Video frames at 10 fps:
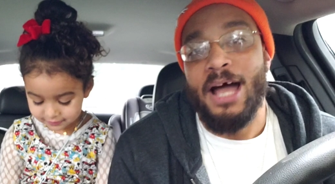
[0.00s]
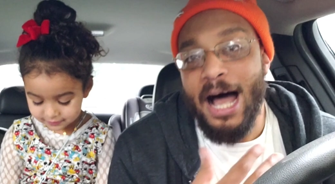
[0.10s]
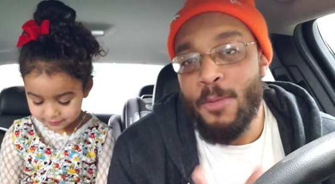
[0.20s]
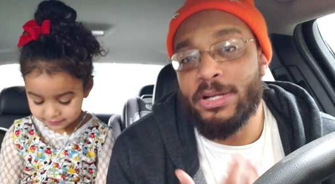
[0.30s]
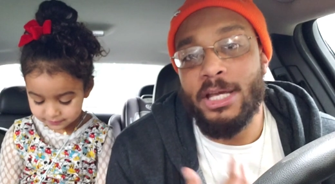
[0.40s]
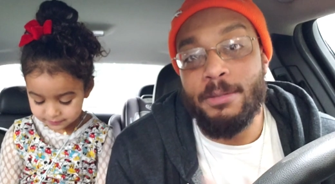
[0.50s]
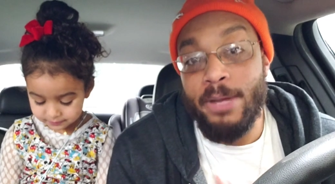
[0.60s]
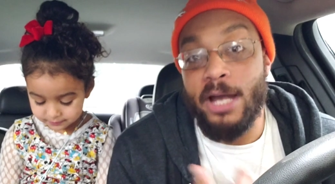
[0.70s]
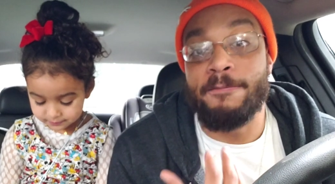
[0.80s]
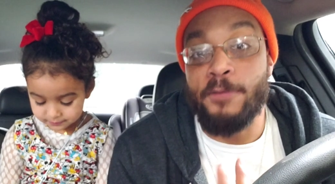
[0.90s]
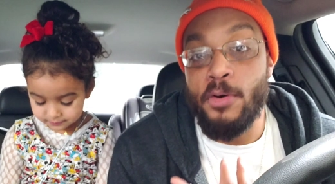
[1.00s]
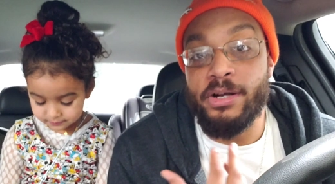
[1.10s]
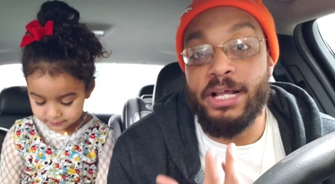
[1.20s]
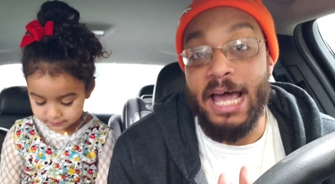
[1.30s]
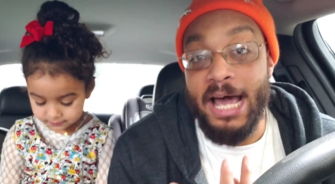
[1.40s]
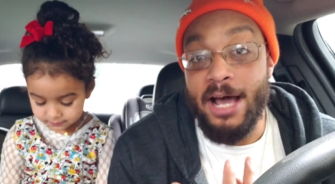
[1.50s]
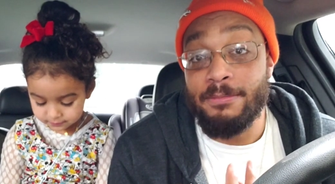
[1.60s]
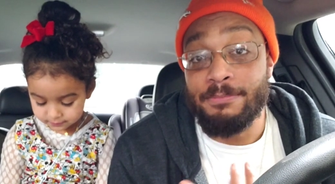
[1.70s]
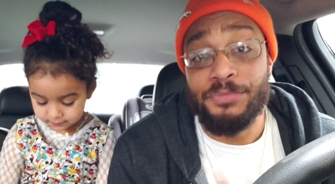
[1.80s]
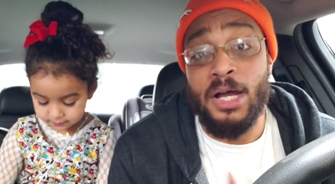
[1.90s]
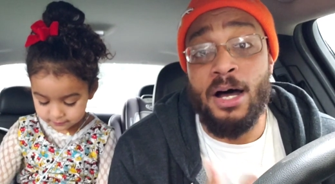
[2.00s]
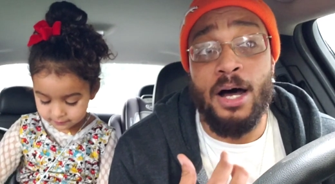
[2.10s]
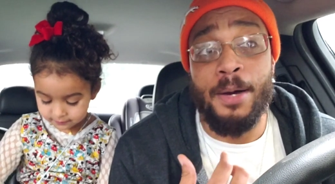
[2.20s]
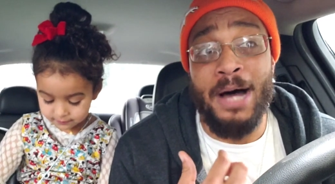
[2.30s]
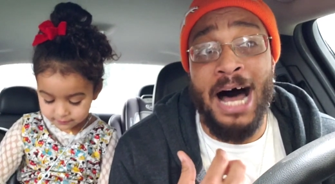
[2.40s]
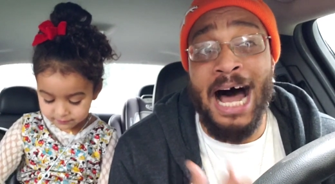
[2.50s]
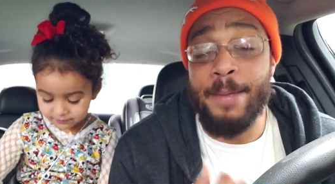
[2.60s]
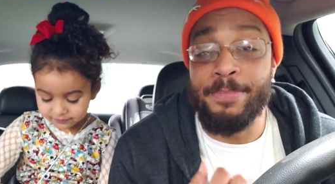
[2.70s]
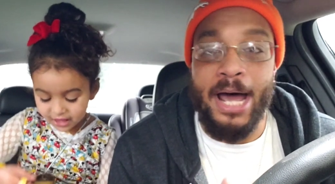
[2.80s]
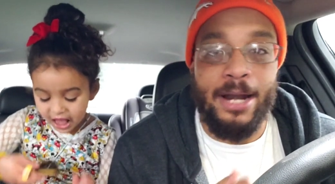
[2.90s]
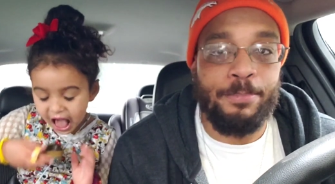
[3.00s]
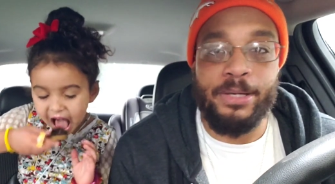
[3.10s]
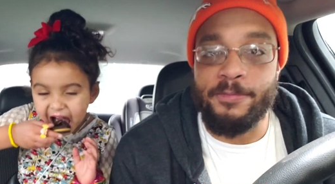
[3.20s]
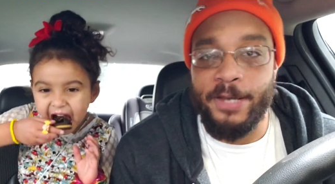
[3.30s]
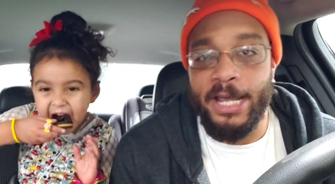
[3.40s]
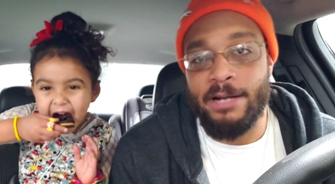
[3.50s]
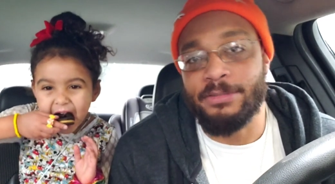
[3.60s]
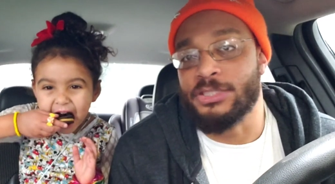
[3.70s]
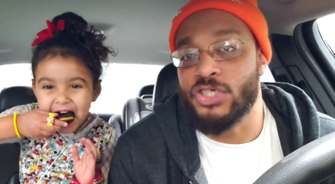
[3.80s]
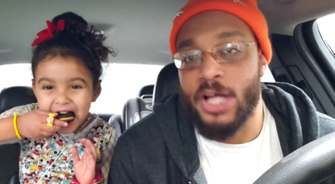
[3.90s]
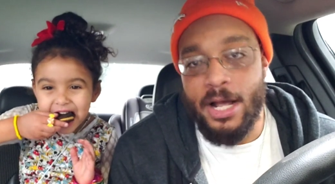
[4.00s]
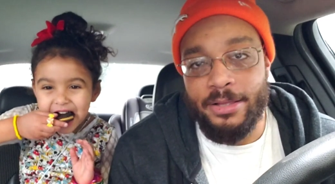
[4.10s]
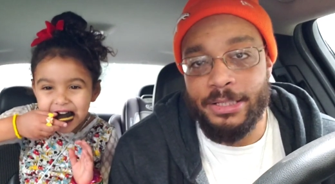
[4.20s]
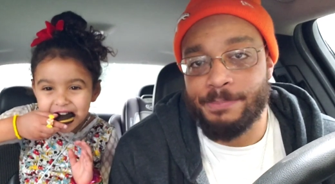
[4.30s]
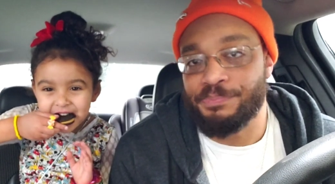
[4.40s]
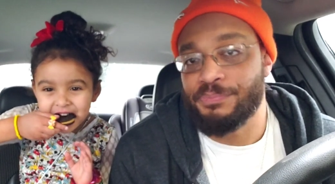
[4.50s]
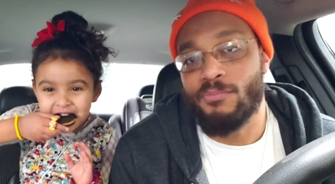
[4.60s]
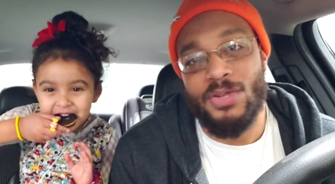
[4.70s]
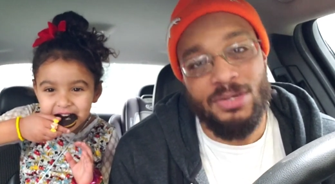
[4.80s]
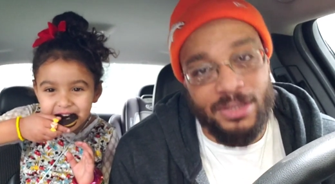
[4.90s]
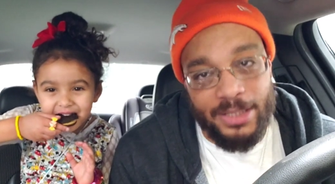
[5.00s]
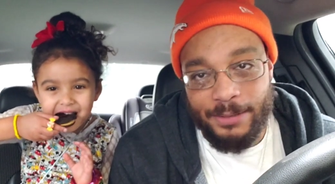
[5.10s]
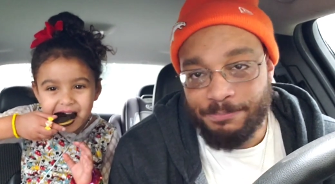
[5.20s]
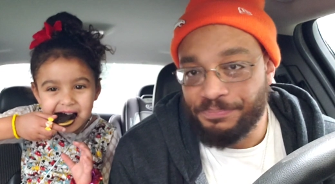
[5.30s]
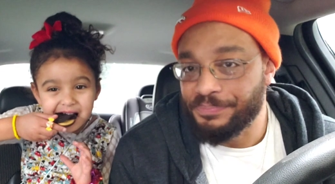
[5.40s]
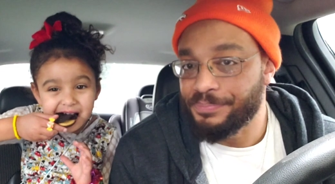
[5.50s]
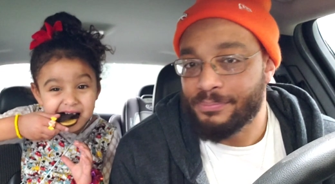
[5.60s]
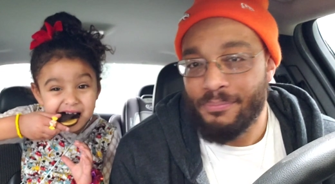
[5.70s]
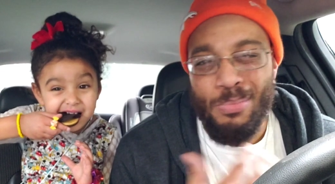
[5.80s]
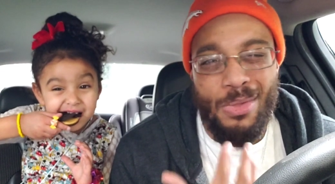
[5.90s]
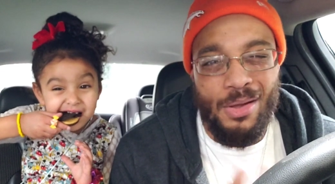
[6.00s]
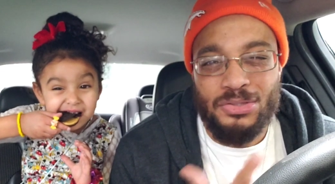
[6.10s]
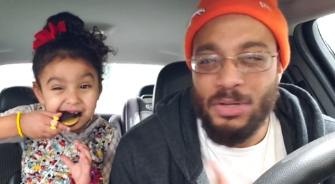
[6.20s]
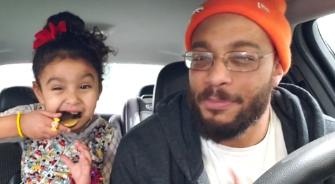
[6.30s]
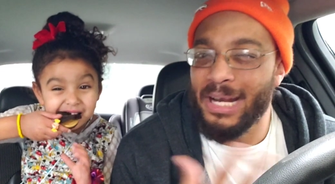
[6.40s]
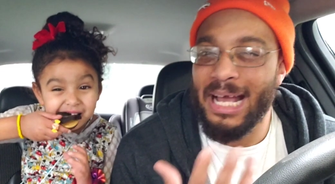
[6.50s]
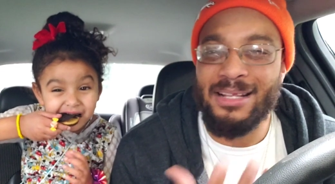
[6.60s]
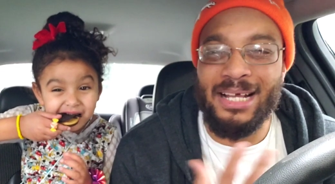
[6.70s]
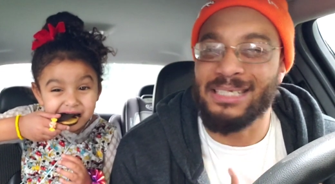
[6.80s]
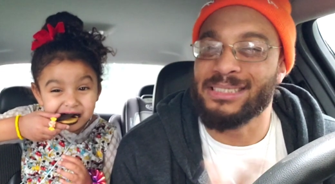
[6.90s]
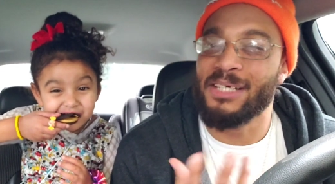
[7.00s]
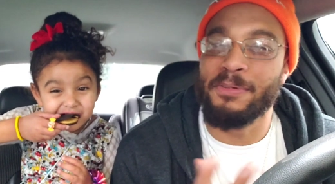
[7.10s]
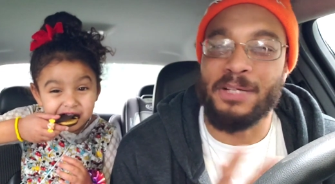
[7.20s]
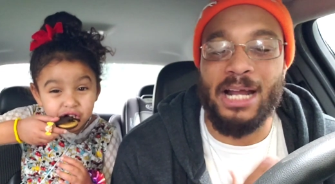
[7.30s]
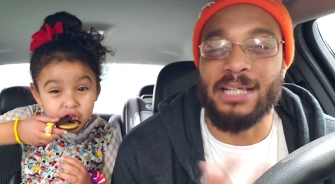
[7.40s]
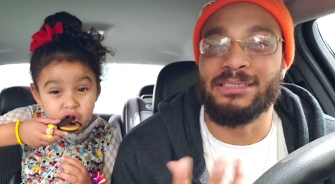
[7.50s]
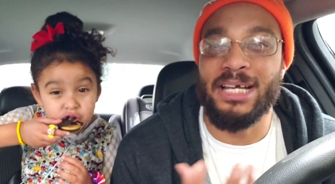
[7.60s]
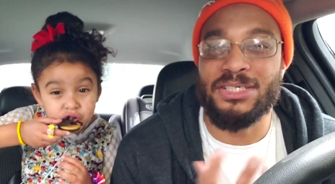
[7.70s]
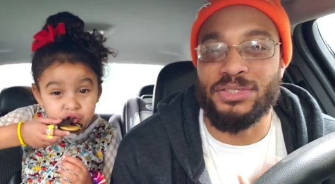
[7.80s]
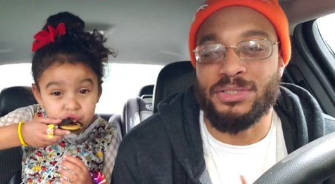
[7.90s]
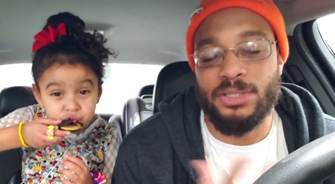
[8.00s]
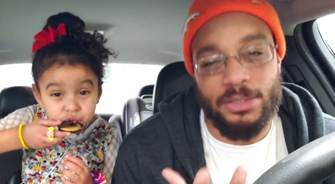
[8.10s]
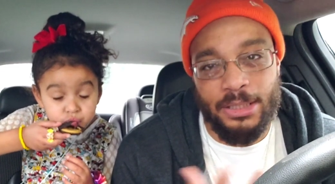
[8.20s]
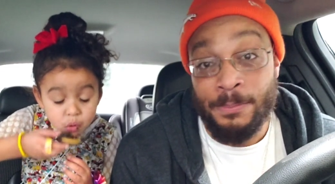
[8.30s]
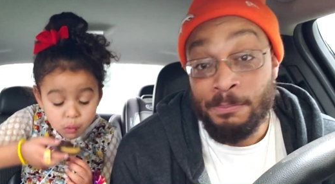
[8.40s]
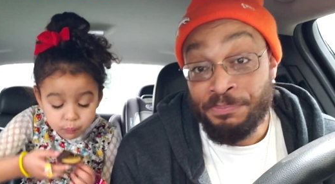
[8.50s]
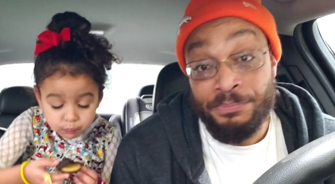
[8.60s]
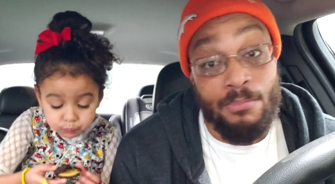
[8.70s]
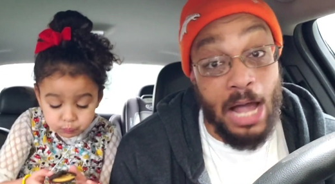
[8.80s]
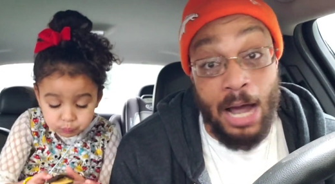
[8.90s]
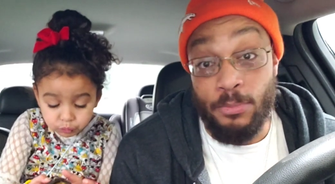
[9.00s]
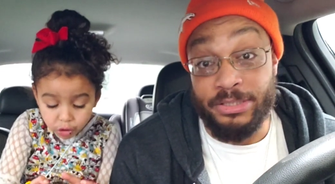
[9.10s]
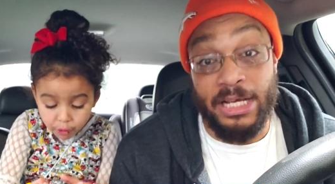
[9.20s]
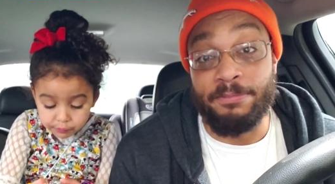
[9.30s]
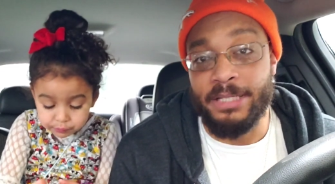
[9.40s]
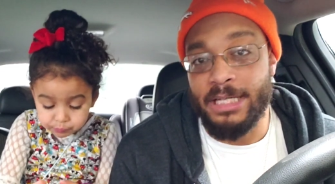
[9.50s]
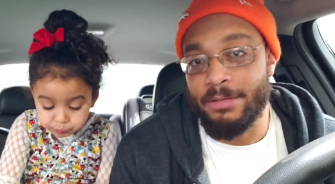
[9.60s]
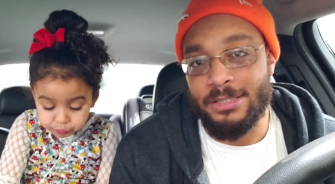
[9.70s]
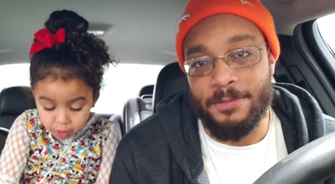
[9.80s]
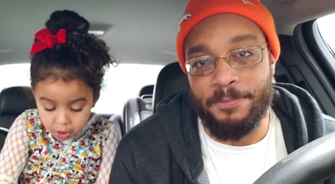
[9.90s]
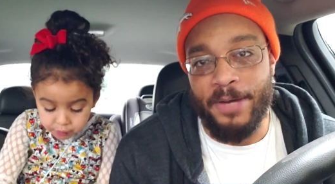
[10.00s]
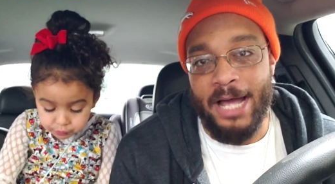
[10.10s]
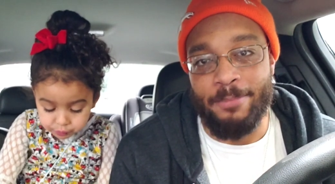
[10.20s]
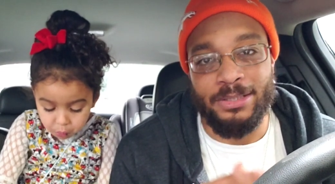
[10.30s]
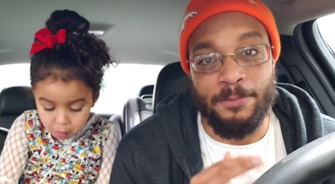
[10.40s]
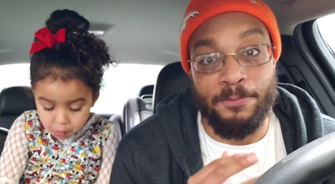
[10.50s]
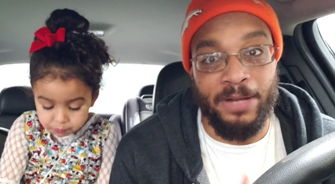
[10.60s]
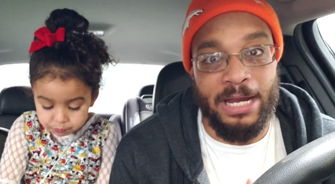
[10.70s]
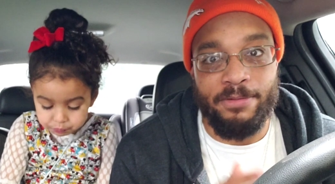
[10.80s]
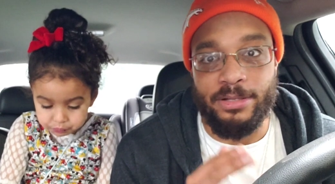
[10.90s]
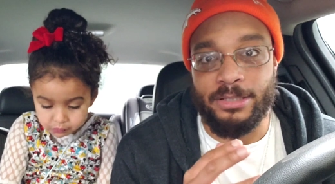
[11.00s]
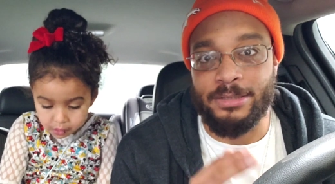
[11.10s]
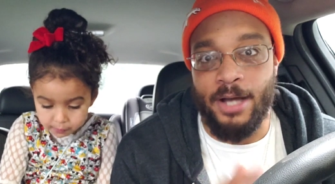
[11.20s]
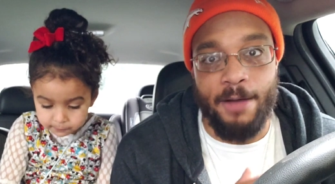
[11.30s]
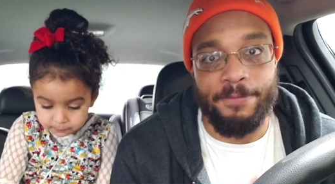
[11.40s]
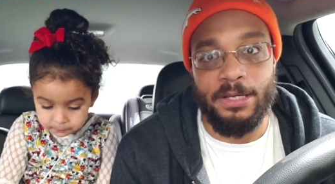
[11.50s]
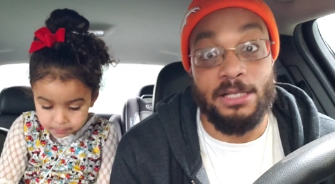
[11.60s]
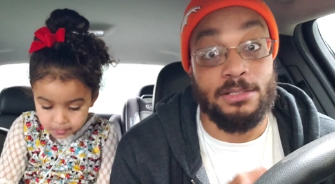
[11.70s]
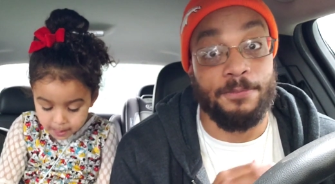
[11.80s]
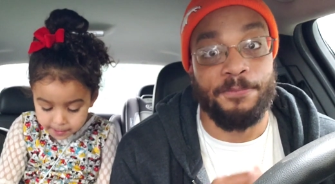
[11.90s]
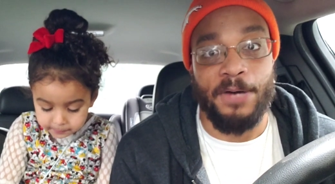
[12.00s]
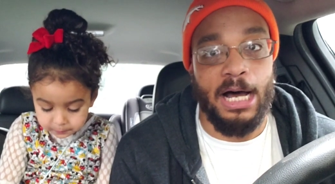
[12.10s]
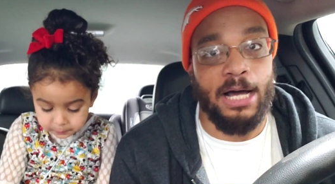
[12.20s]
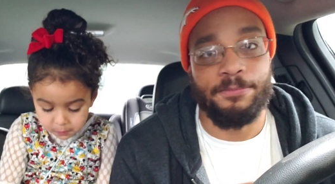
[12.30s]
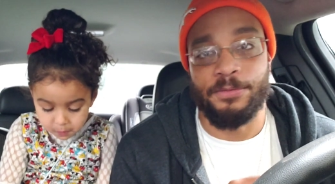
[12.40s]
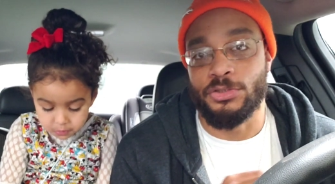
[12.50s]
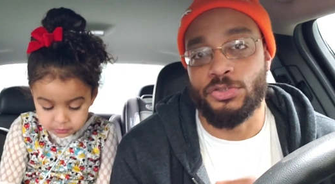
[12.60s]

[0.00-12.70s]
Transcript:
Speaker 1: I would give them about a 4.5. I'm not a big fan of the chocolate cookie. So if it had like a different kind of texture cookie, I would definitely give these a 5. But the flavor of the toffee is a 5 for